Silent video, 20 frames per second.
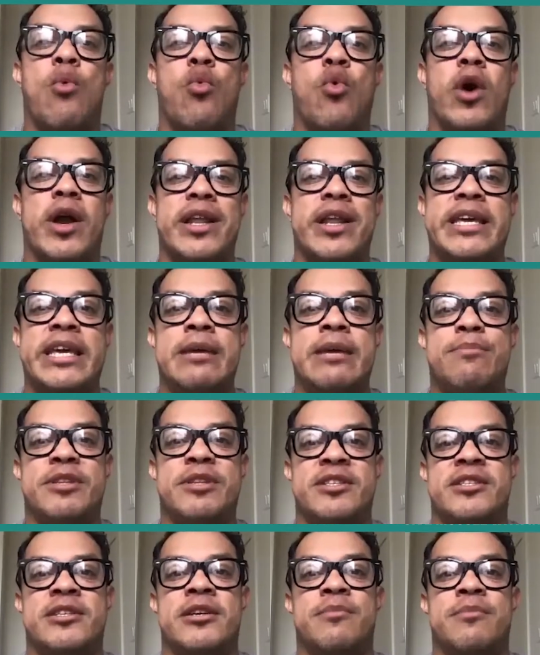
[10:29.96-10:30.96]
I want to keep
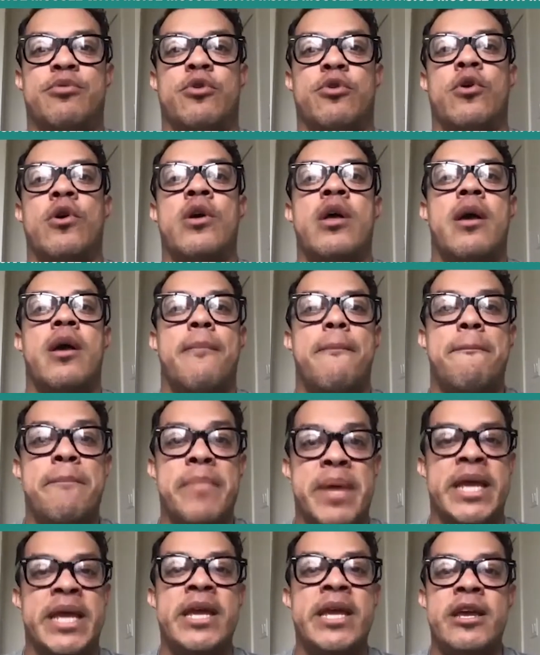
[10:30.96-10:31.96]
it simple.
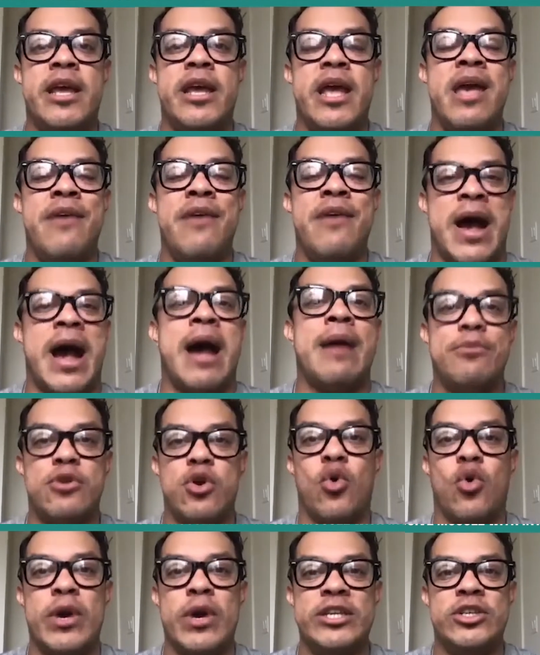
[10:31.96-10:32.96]
Me, if
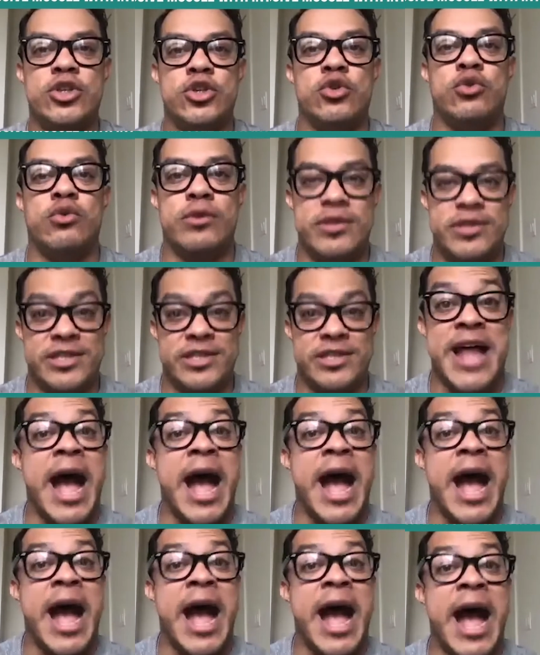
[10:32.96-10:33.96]
I'm going to
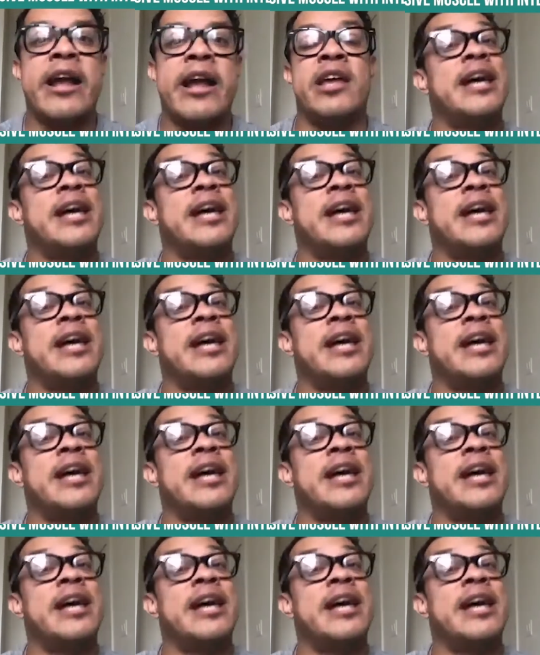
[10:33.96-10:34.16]
snack,